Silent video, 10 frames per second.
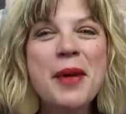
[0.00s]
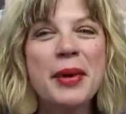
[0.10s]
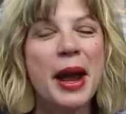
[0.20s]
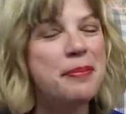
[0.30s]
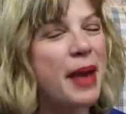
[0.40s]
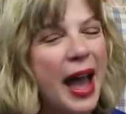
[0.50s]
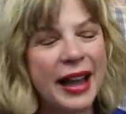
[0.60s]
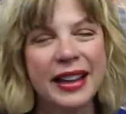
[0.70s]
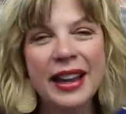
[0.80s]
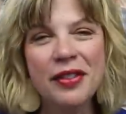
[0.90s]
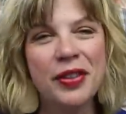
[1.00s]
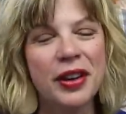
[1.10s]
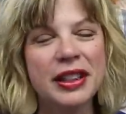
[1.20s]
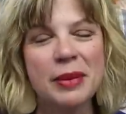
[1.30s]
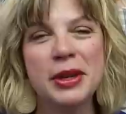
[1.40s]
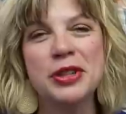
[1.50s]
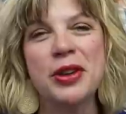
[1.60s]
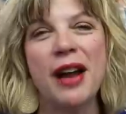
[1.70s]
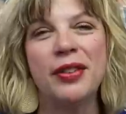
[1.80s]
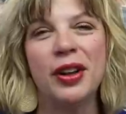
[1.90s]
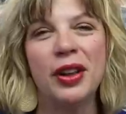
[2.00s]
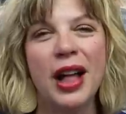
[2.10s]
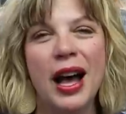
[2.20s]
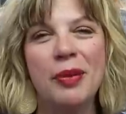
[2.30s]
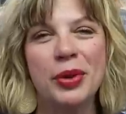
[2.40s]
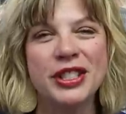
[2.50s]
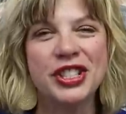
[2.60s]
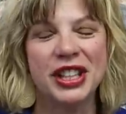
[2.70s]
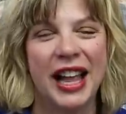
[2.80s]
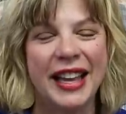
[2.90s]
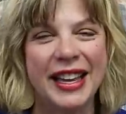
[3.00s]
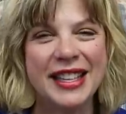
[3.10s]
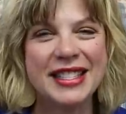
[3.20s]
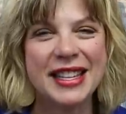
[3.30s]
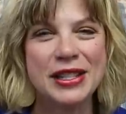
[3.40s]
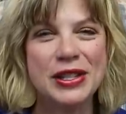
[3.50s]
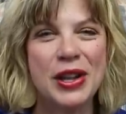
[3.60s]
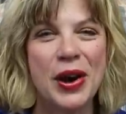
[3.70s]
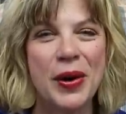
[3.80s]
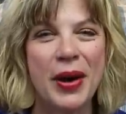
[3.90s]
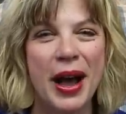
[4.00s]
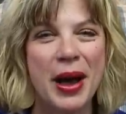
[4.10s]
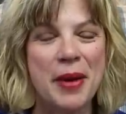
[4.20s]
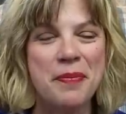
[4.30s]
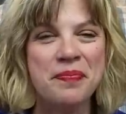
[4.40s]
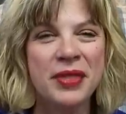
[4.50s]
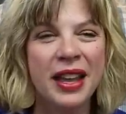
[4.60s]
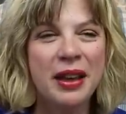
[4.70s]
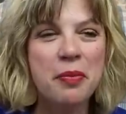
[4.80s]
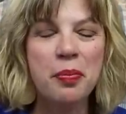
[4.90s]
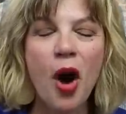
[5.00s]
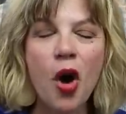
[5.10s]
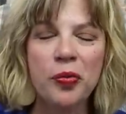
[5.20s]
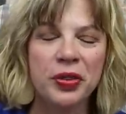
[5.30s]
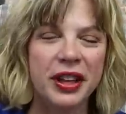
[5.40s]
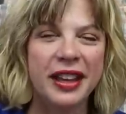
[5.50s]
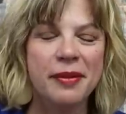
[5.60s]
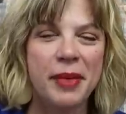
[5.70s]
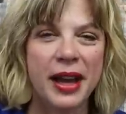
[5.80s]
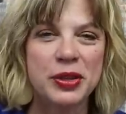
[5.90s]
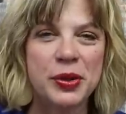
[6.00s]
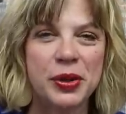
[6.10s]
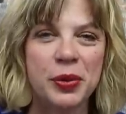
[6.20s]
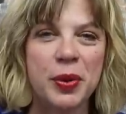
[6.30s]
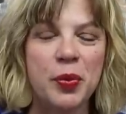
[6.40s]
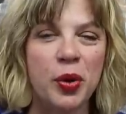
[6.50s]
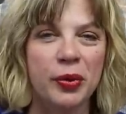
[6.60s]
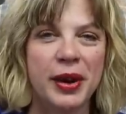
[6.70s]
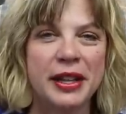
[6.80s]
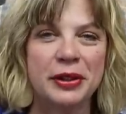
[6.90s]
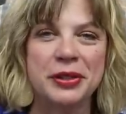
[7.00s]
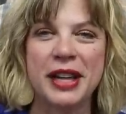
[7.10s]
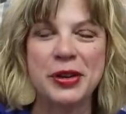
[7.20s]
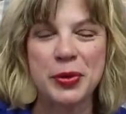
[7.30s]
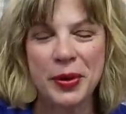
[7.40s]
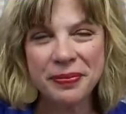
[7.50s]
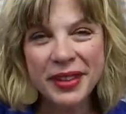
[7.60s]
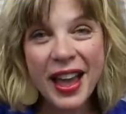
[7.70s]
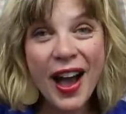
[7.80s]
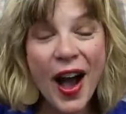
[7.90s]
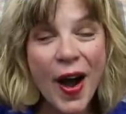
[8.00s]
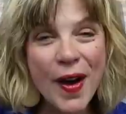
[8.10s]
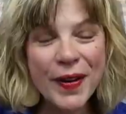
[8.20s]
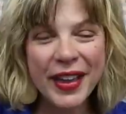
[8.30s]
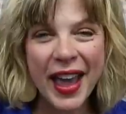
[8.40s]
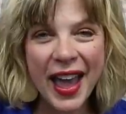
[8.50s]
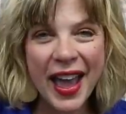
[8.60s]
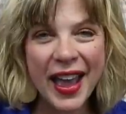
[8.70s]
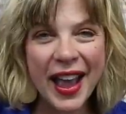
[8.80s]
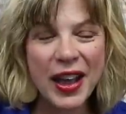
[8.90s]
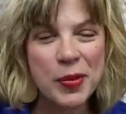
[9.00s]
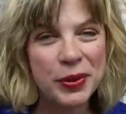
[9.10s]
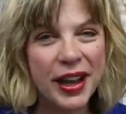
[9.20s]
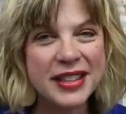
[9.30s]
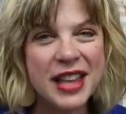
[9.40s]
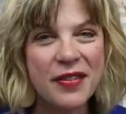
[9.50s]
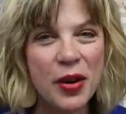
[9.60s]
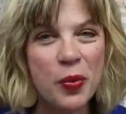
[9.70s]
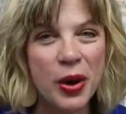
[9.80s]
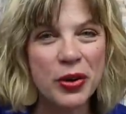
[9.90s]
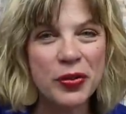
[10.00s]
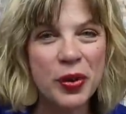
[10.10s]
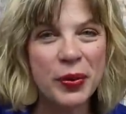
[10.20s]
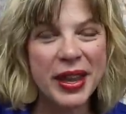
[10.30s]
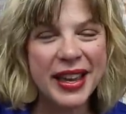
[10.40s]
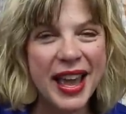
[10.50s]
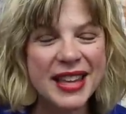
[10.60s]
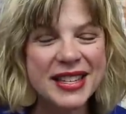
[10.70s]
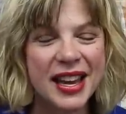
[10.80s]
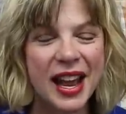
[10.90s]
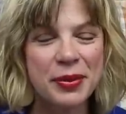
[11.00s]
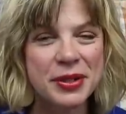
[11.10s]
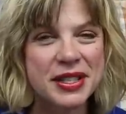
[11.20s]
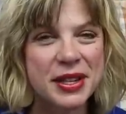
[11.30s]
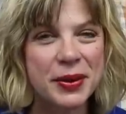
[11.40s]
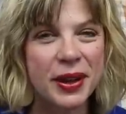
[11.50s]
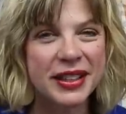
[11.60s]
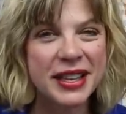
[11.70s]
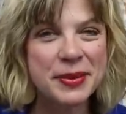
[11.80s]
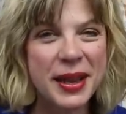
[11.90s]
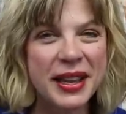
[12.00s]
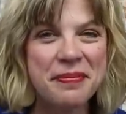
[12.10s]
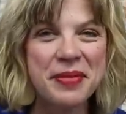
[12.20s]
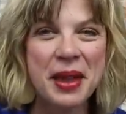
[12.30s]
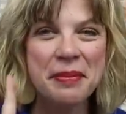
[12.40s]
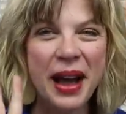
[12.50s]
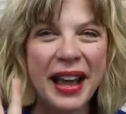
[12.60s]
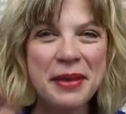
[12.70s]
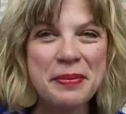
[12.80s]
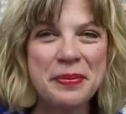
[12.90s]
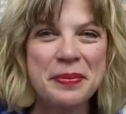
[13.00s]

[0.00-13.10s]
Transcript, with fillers: But I'm back, very limited travel um, once July hits, and so um, hopefully back to a little bit more regular schedule. Okay, I hope you guys have a wonderful weekend, and I will see you all next week. Bye.